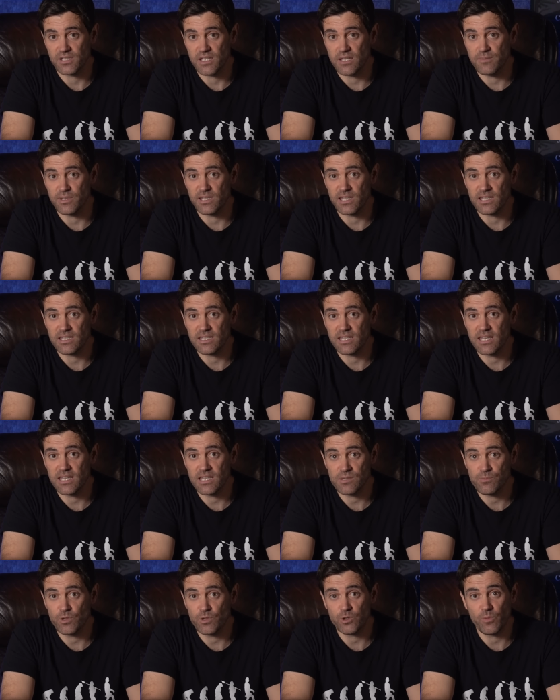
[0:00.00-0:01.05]

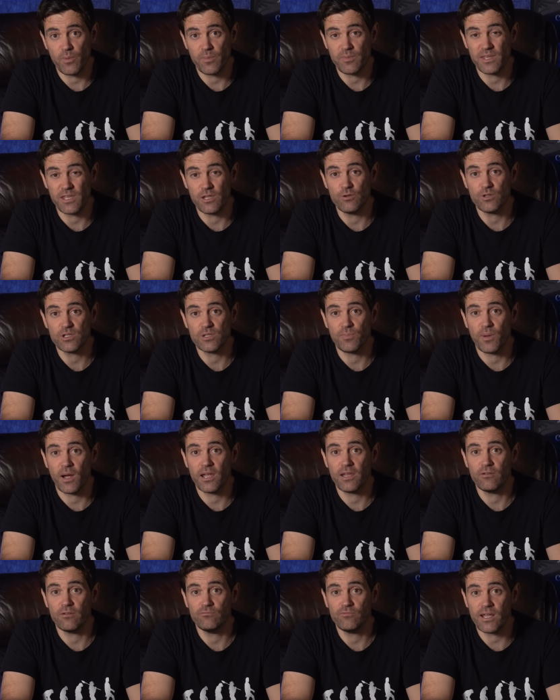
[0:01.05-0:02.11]
CBDCs, which will be used
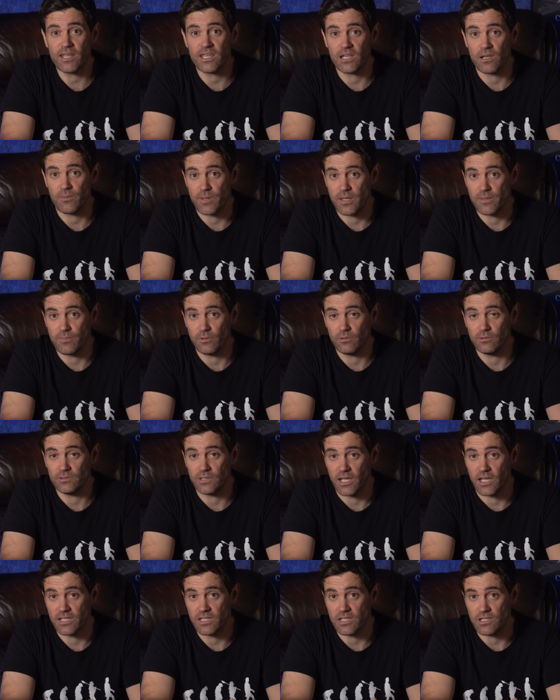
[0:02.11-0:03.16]
by regular people
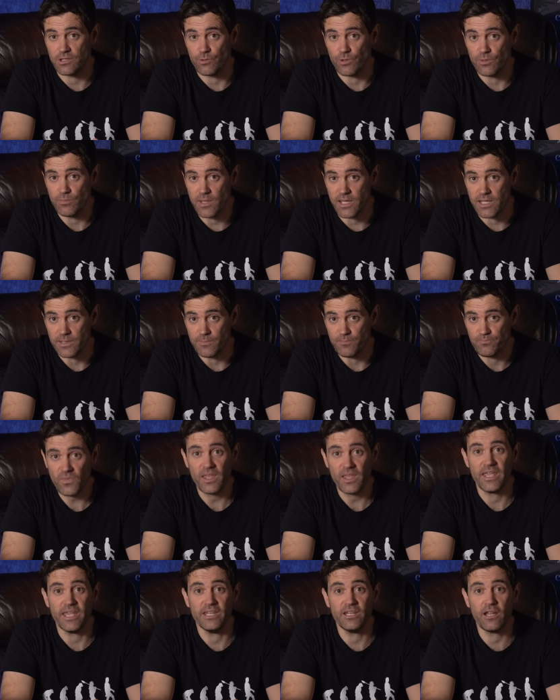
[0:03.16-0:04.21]
like you and me.
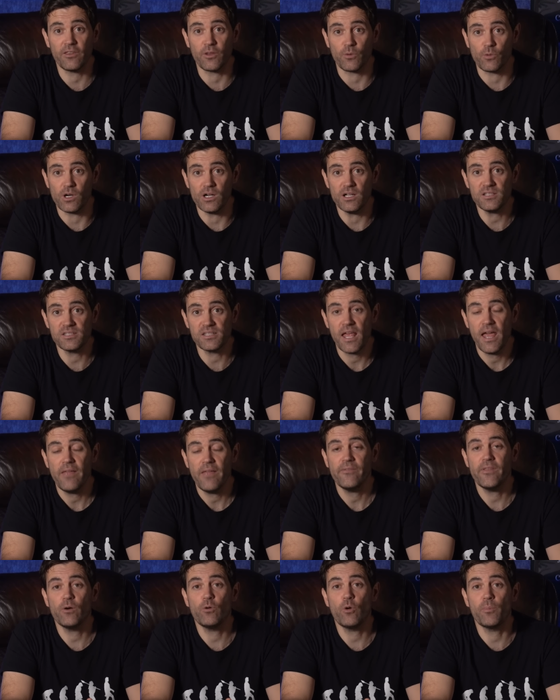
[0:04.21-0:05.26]
In other words,
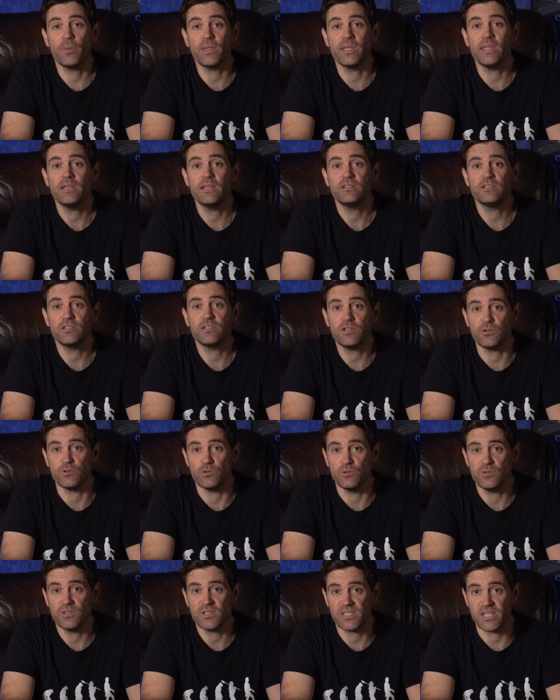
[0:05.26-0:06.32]
there will be
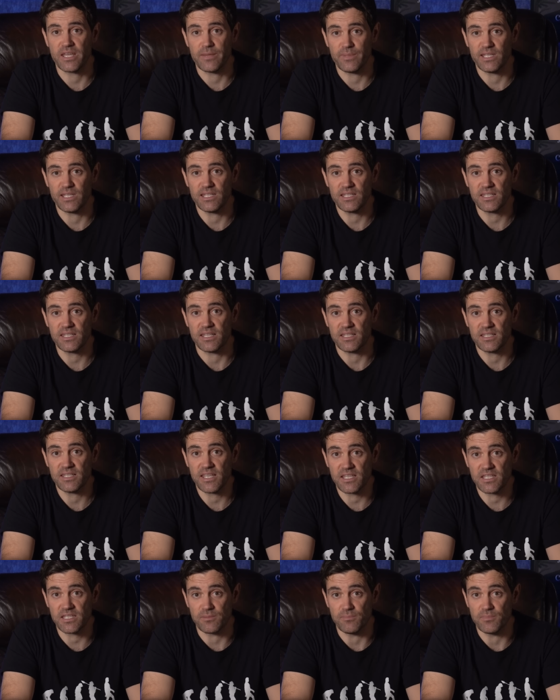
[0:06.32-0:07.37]
two CBDC
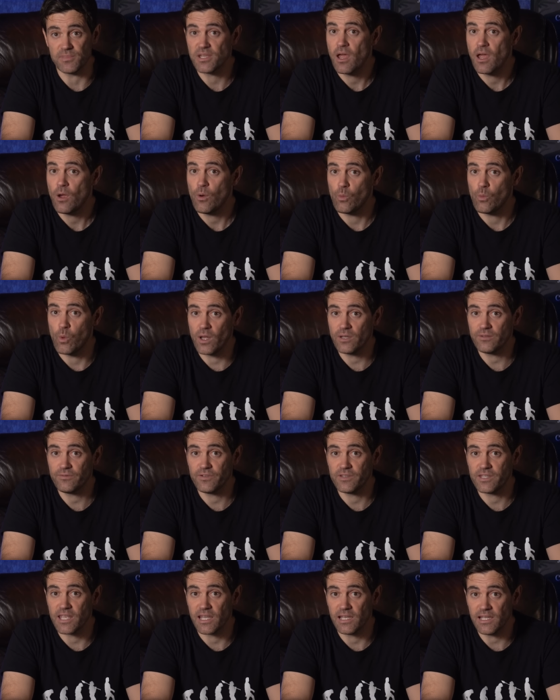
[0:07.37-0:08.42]
systems, one
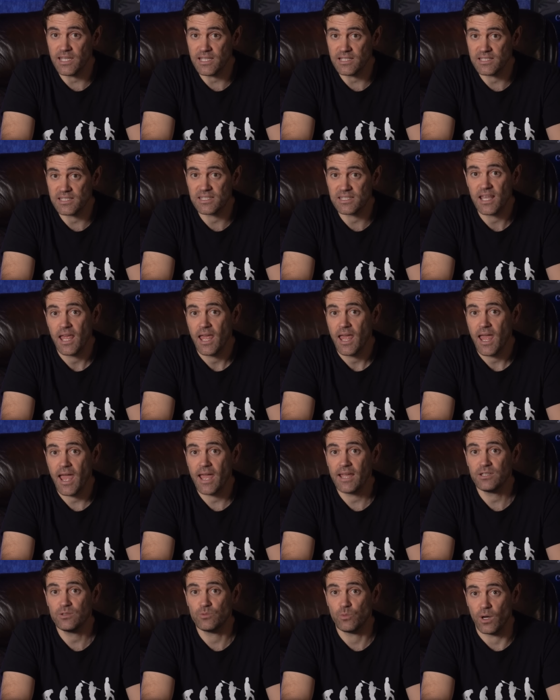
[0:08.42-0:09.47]
for the elites
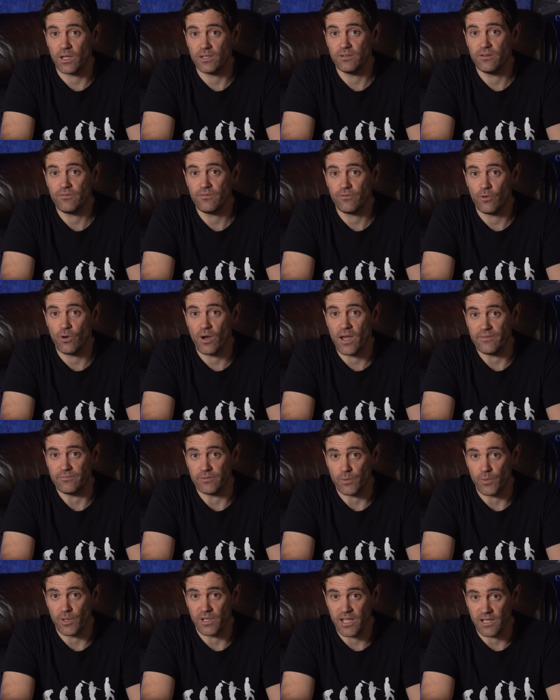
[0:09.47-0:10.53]
and one for
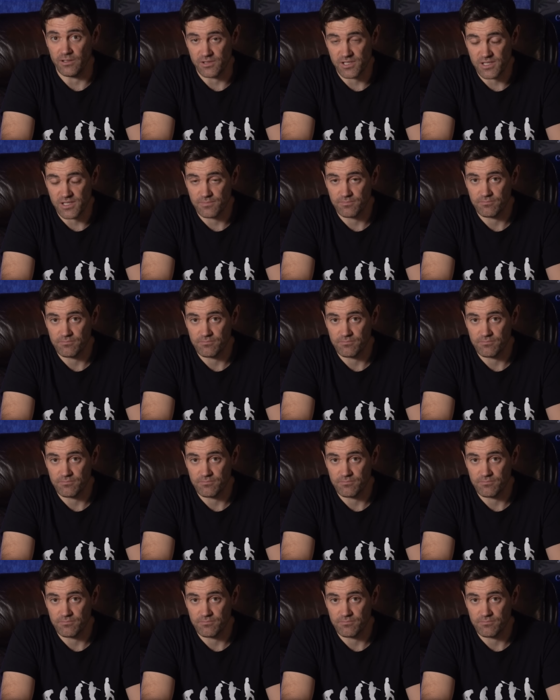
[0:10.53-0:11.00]
everyone else.